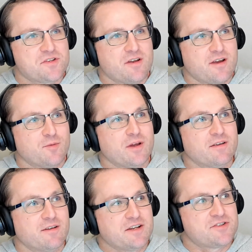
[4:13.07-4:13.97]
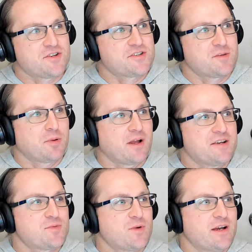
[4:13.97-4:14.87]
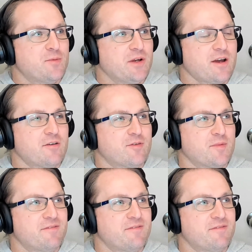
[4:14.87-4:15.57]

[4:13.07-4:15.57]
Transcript: wants to know whether it's just the place where we go